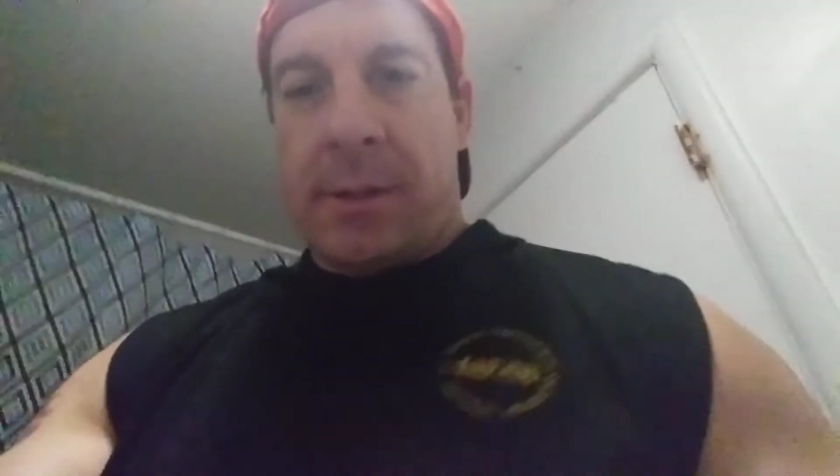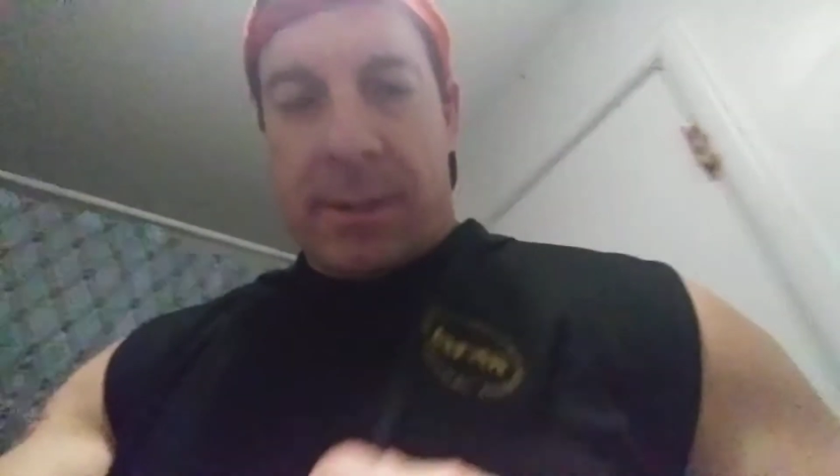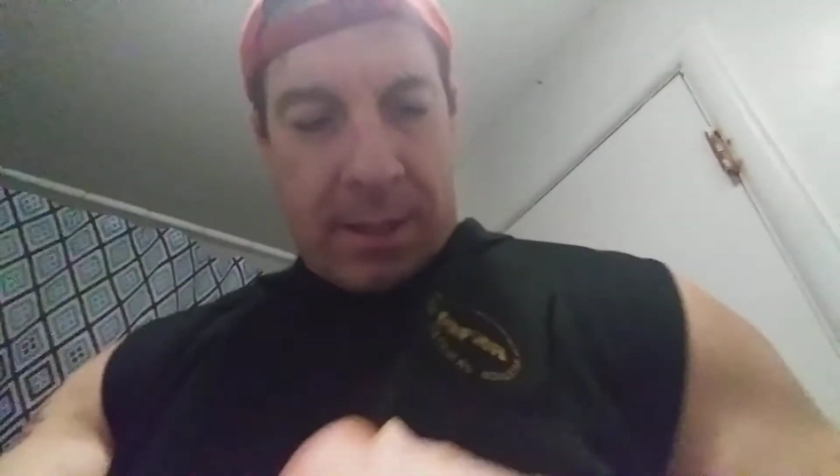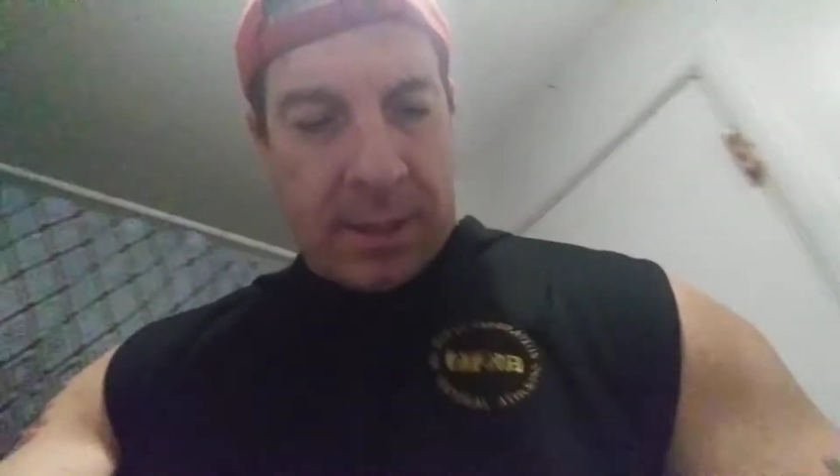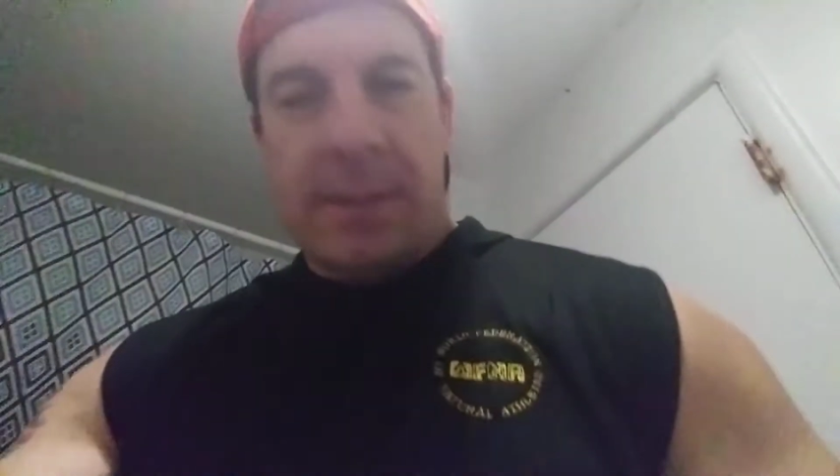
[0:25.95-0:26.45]

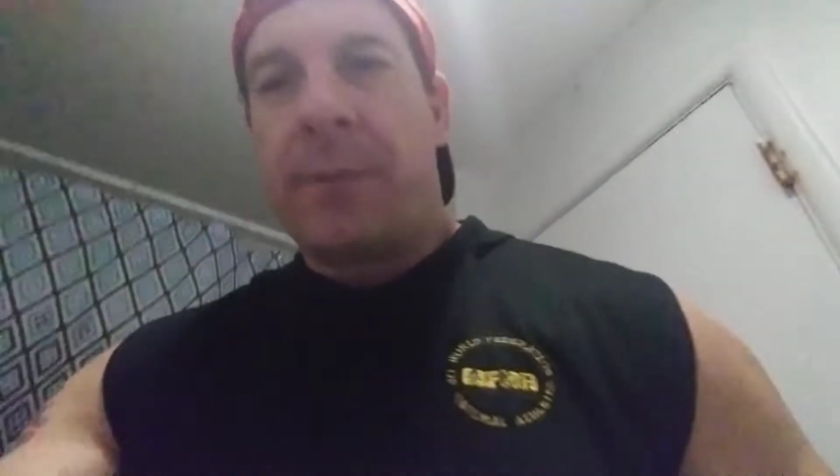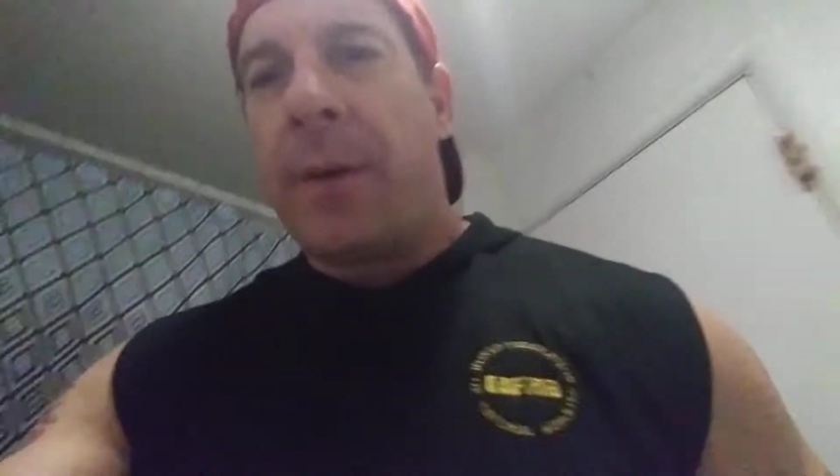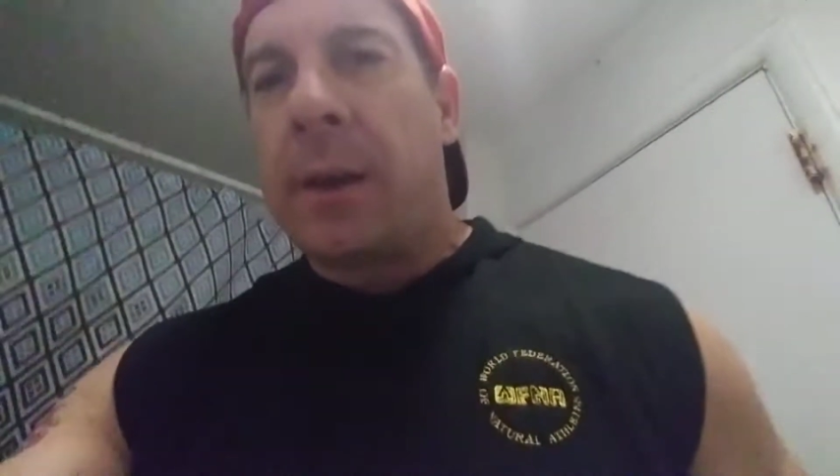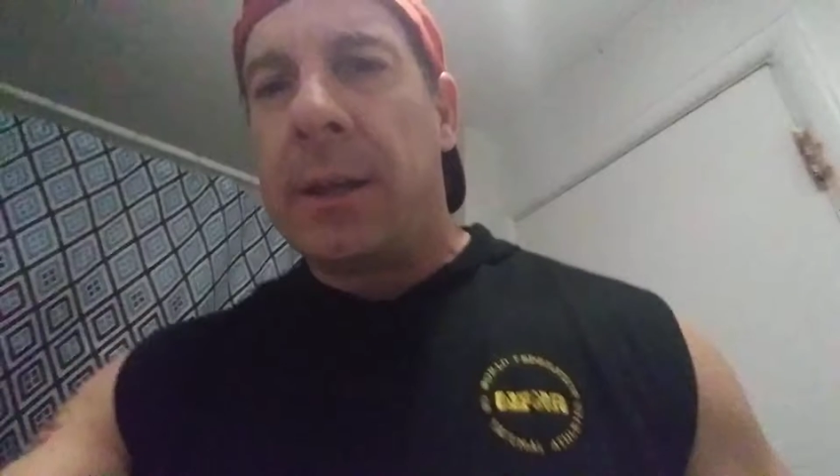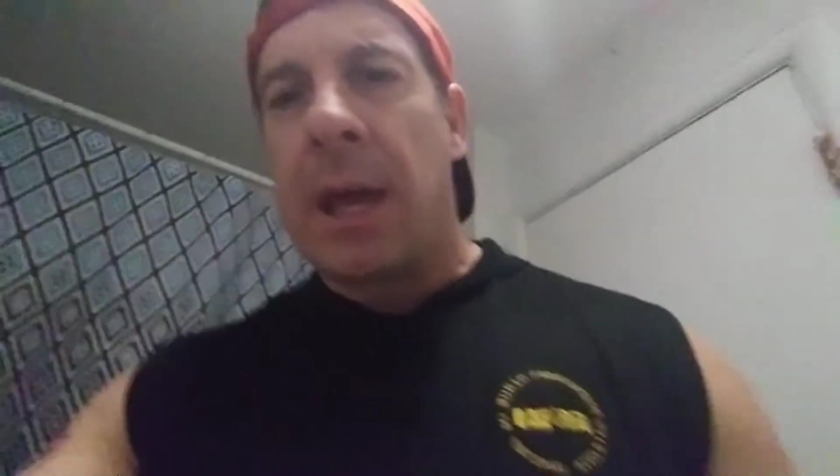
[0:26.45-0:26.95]
just this is a
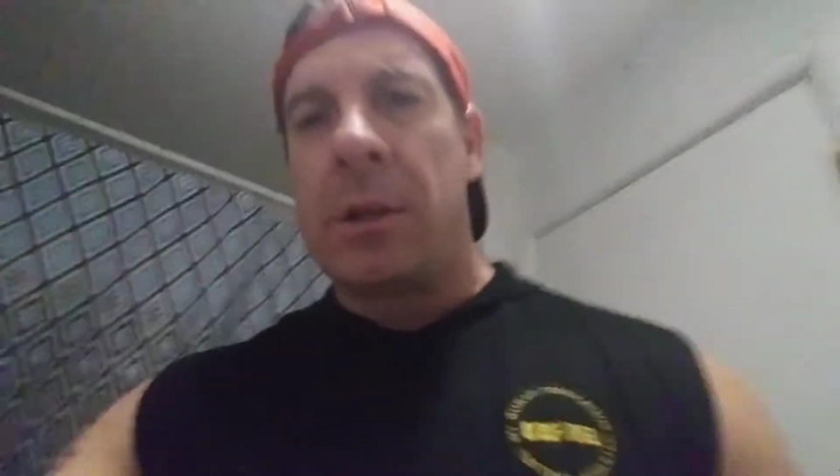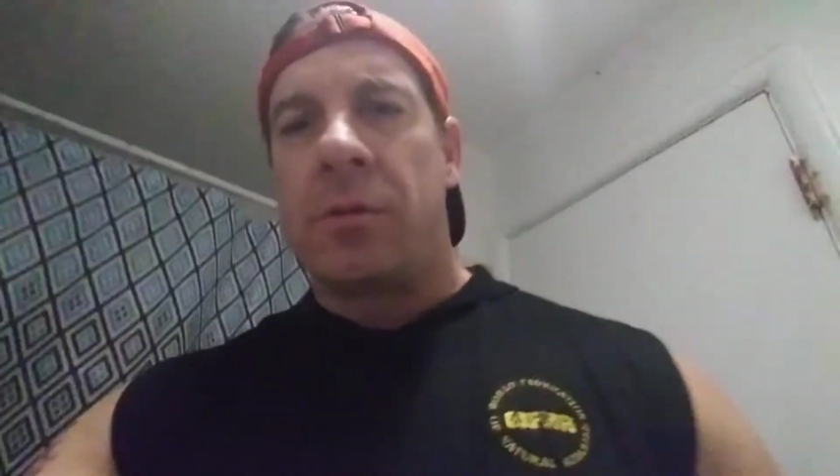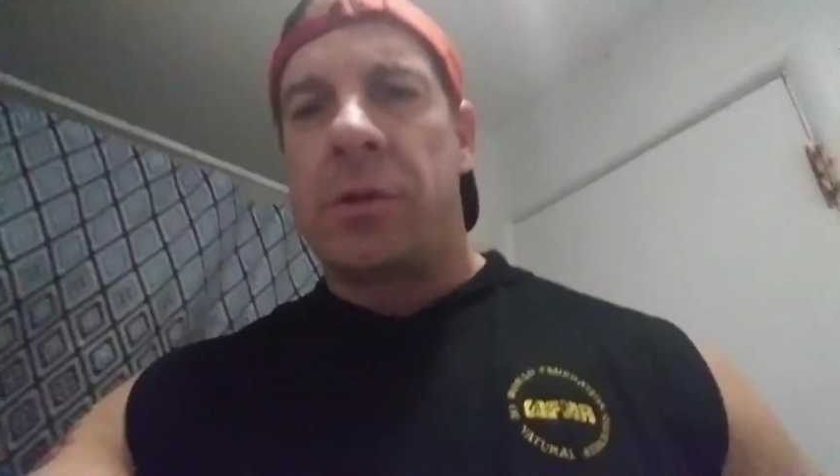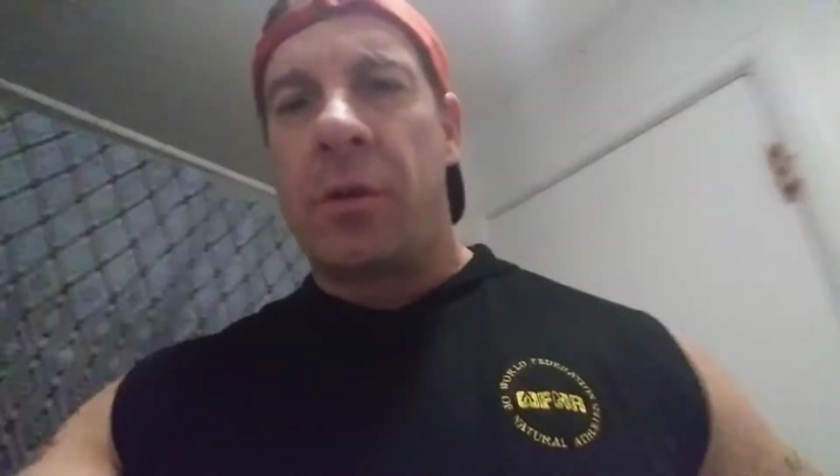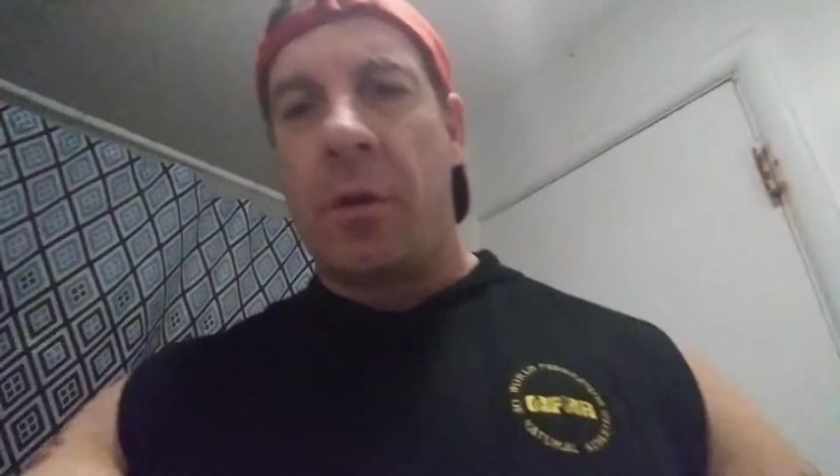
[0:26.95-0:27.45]
fucking
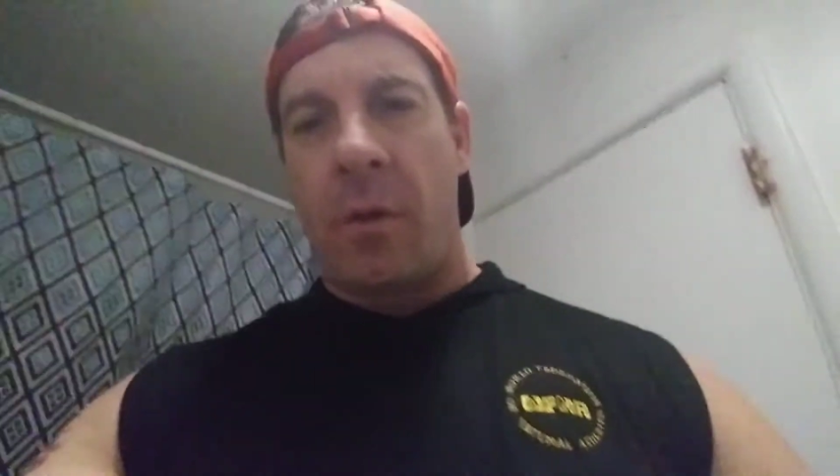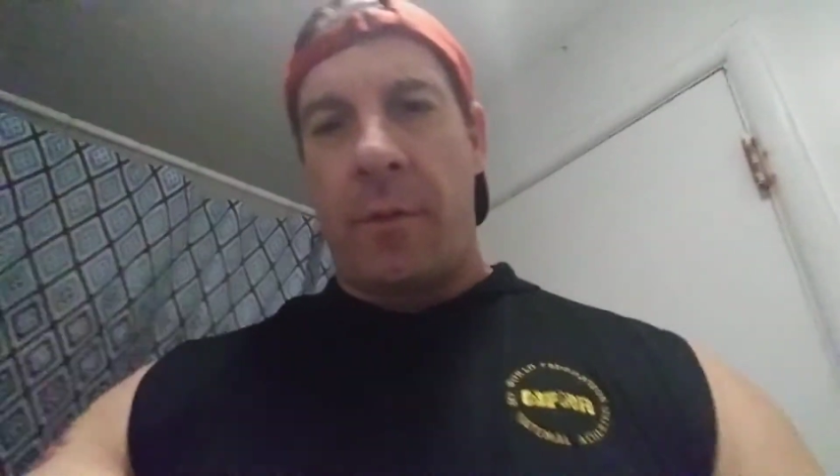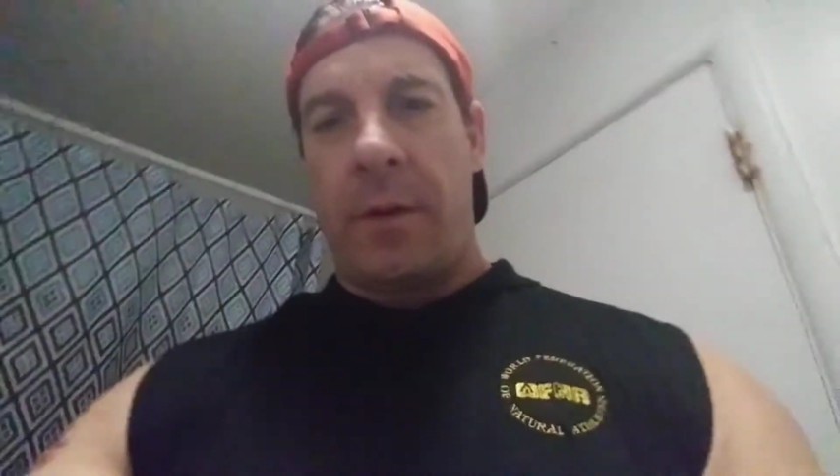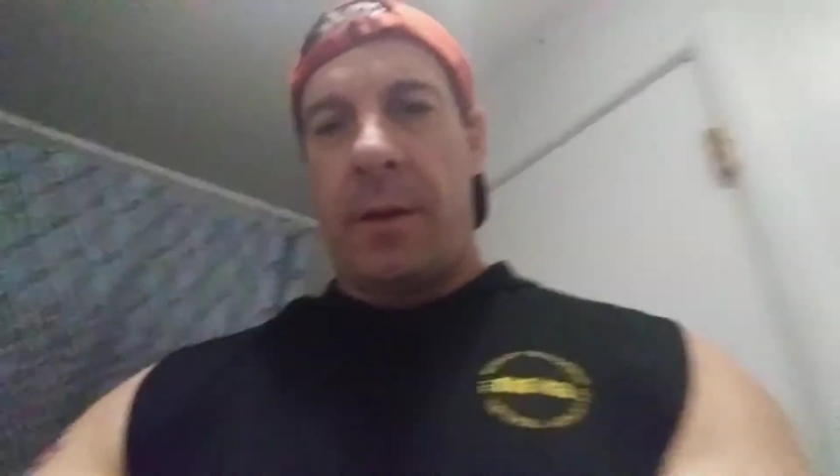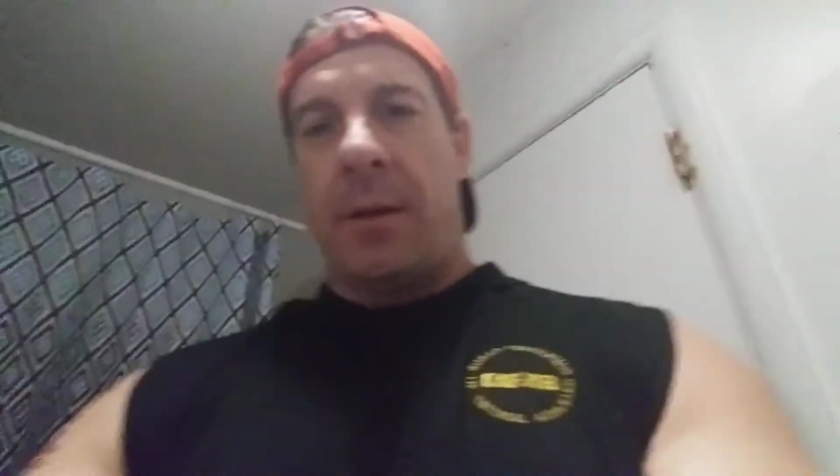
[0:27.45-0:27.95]
natural shirt
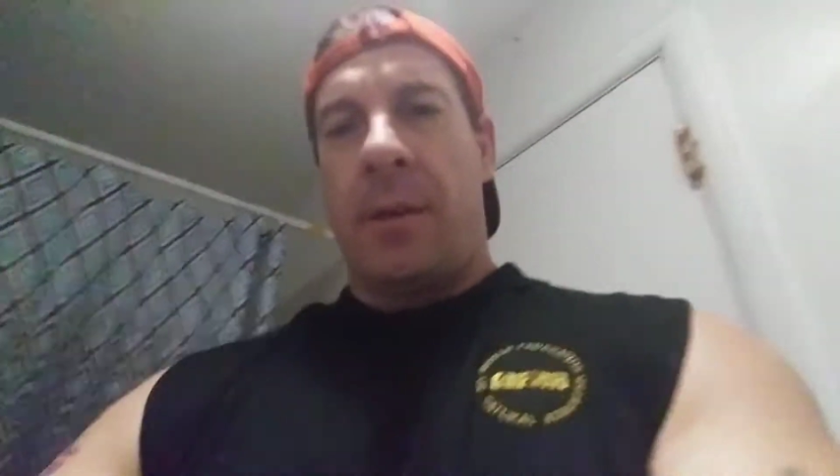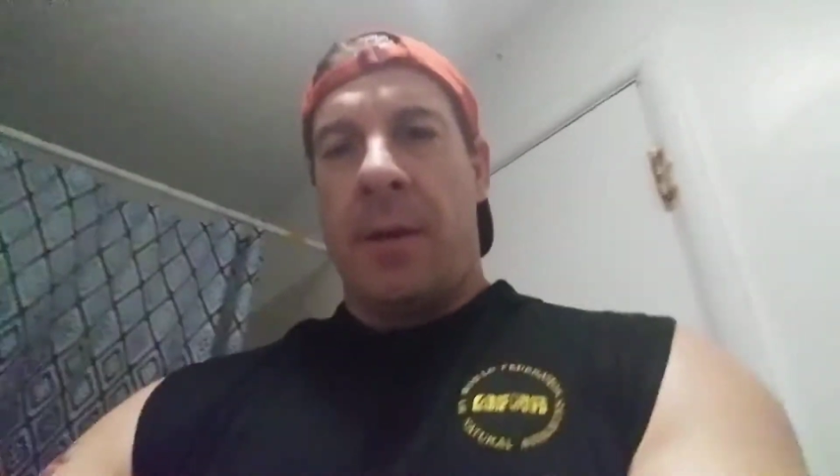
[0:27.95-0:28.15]
over here.